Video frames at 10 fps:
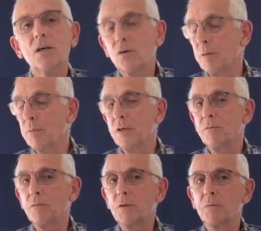or improver
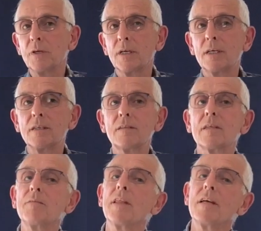woodworkers
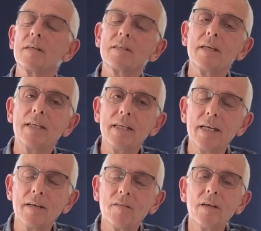over the last 10
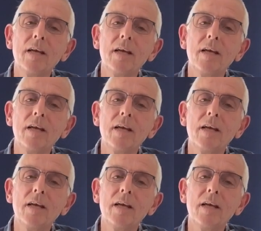years.